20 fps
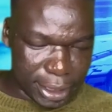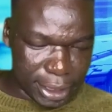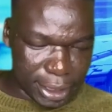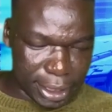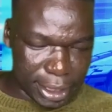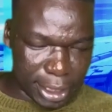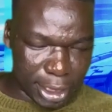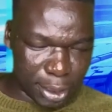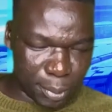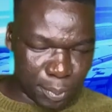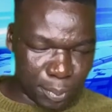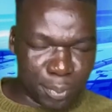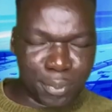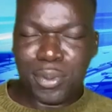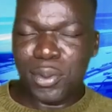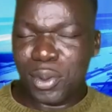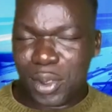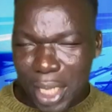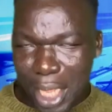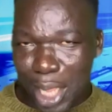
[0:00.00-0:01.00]

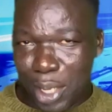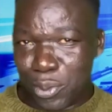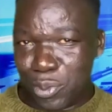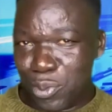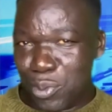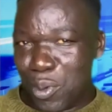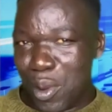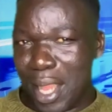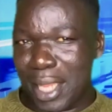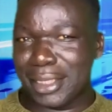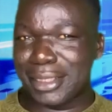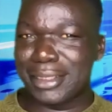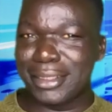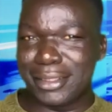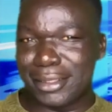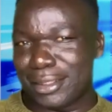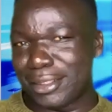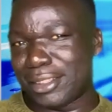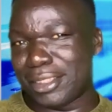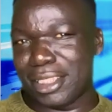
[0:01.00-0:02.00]
Mpuuga, who has
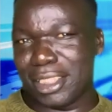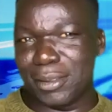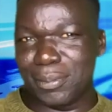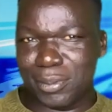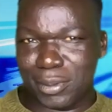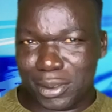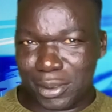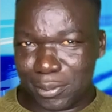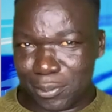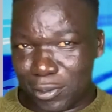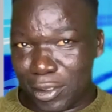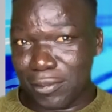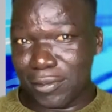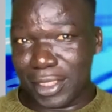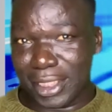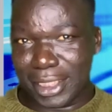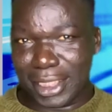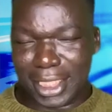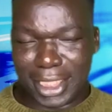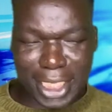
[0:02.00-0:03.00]
slipped
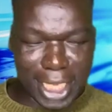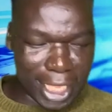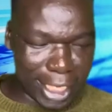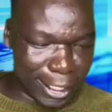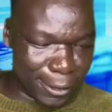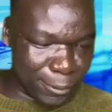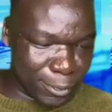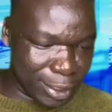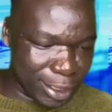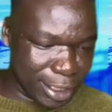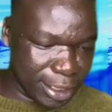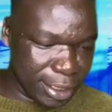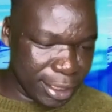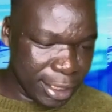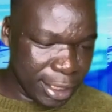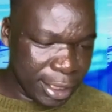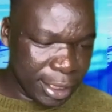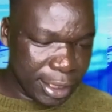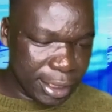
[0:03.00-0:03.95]
favoring NRM already.